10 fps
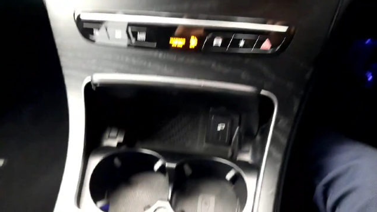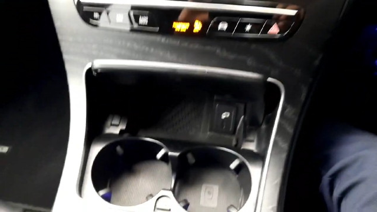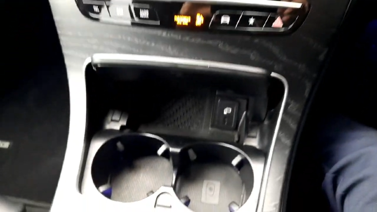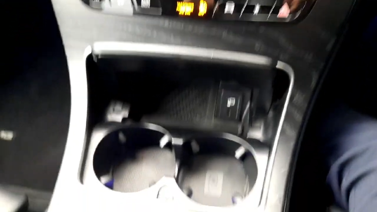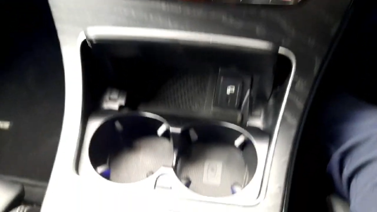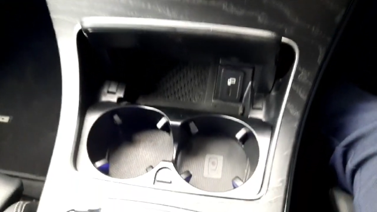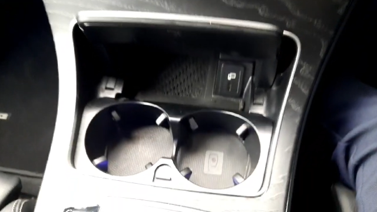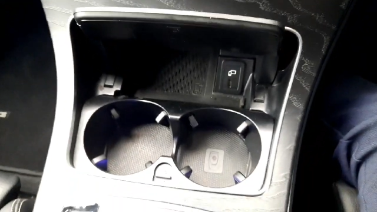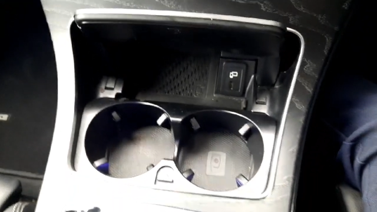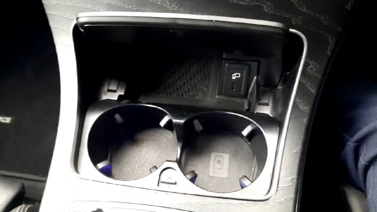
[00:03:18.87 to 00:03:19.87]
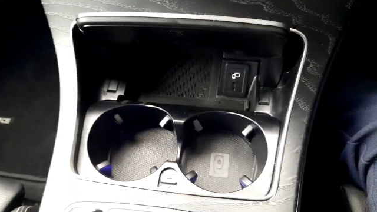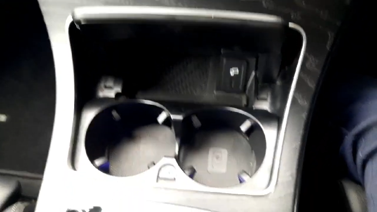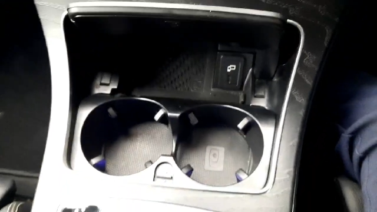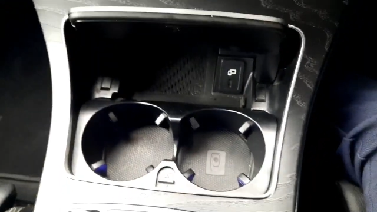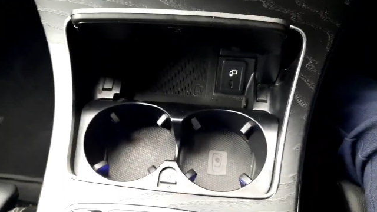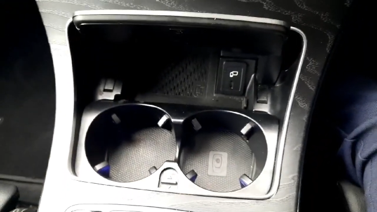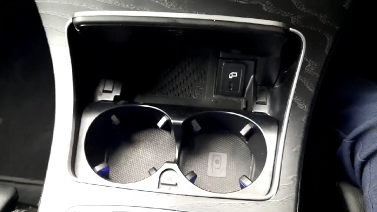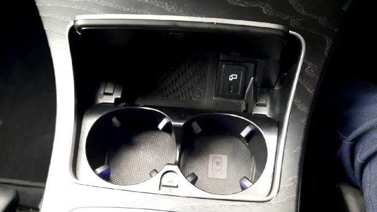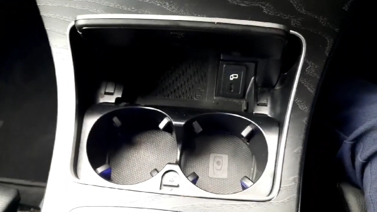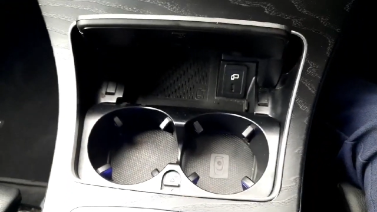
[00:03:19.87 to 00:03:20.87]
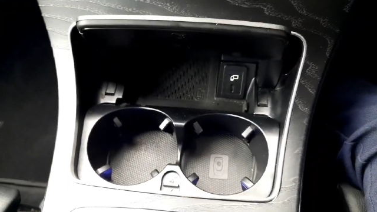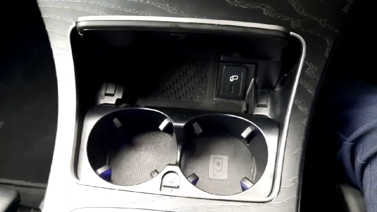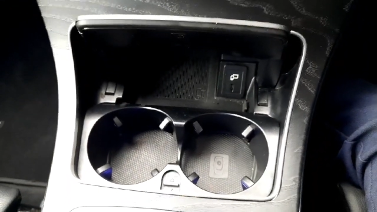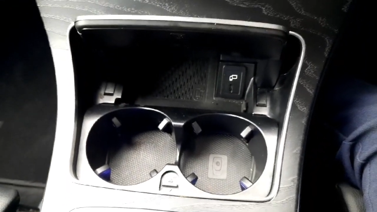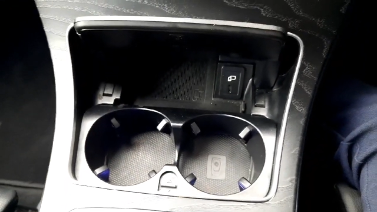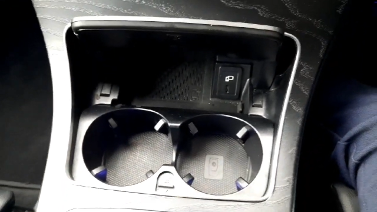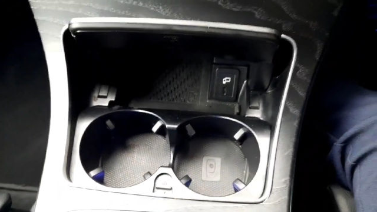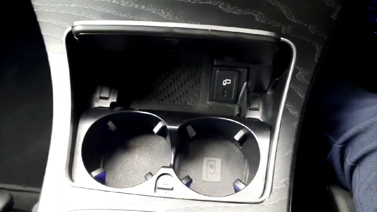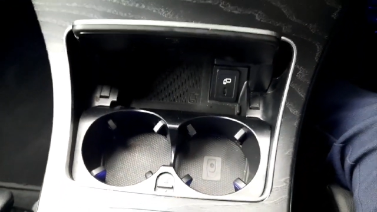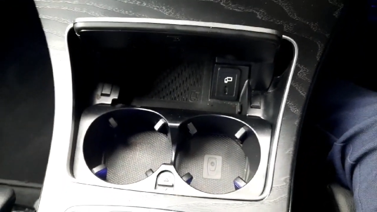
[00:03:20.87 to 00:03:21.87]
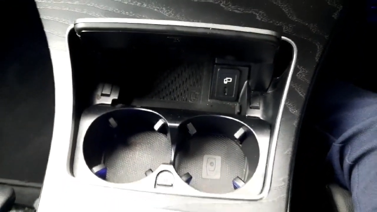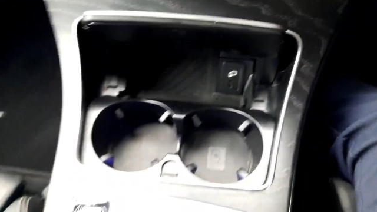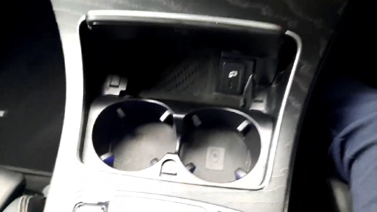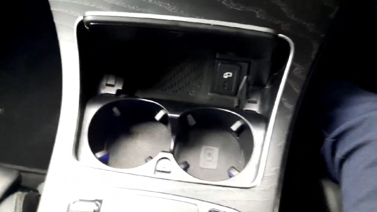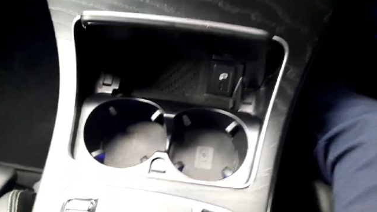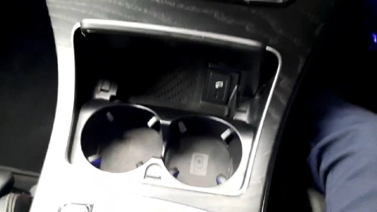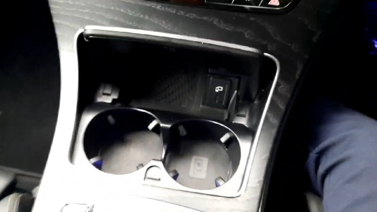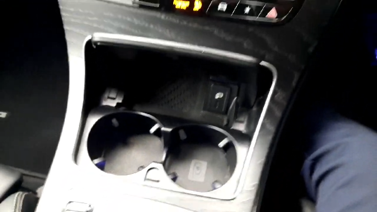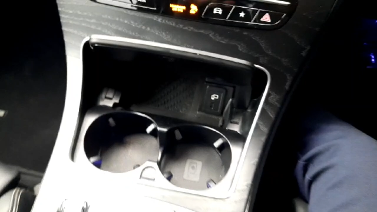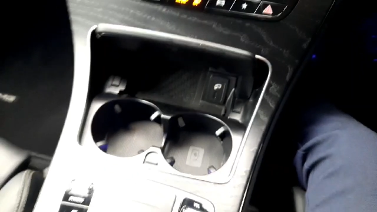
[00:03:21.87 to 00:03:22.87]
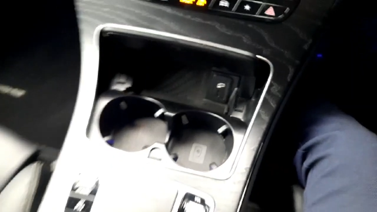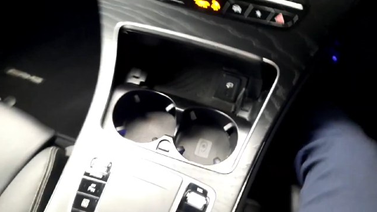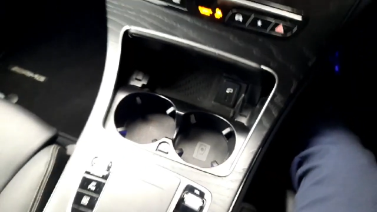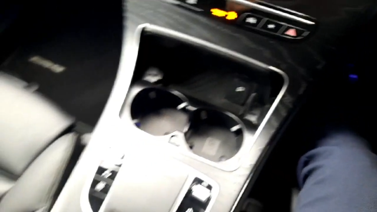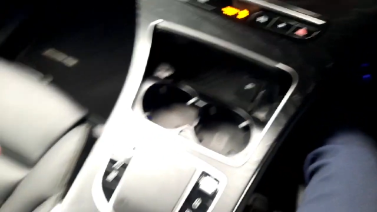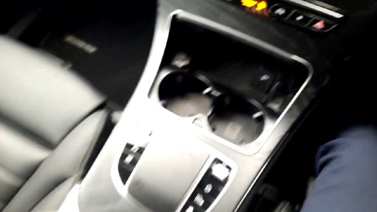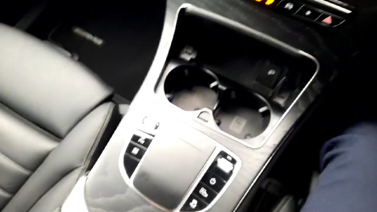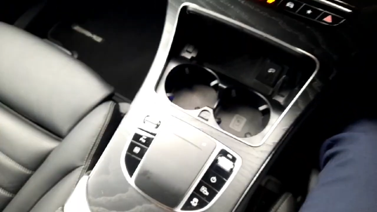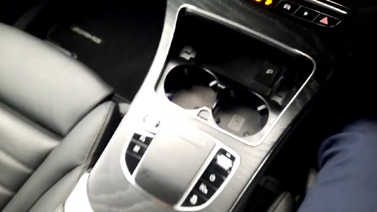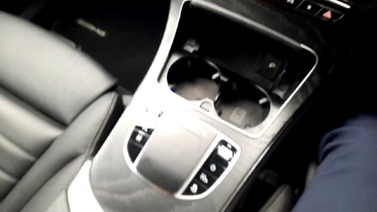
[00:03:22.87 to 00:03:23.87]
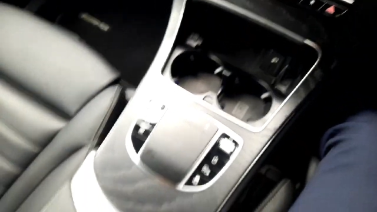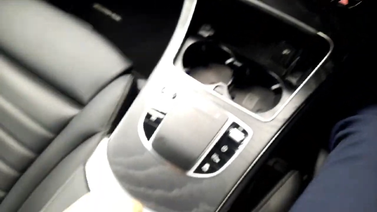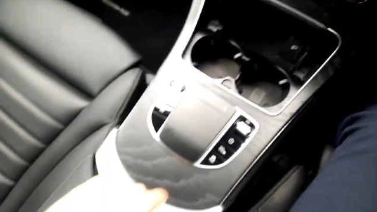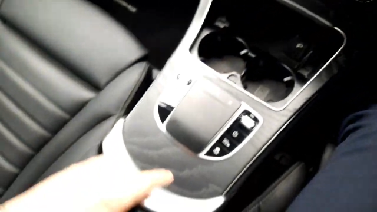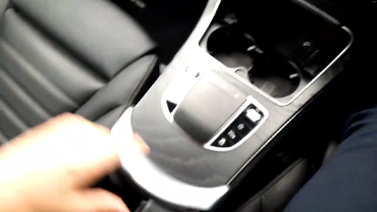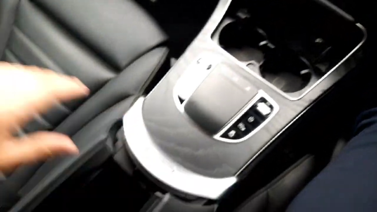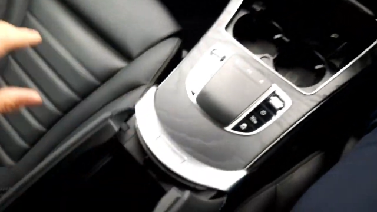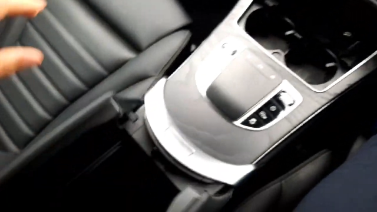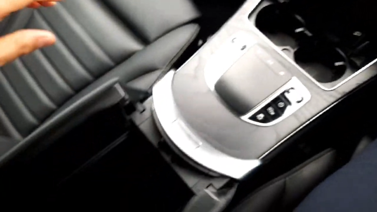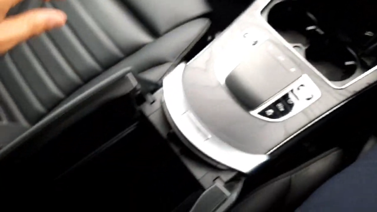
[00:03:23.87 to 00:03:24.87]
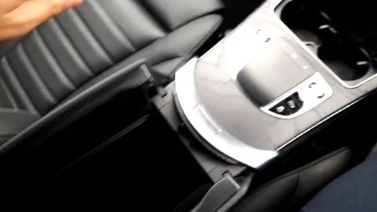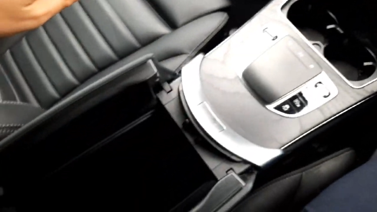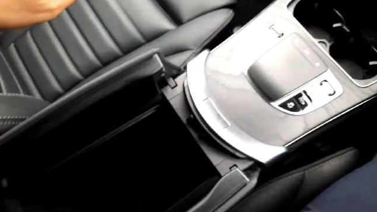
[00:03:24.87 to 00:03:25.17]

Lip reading: No face is visible, so there are no lips to read.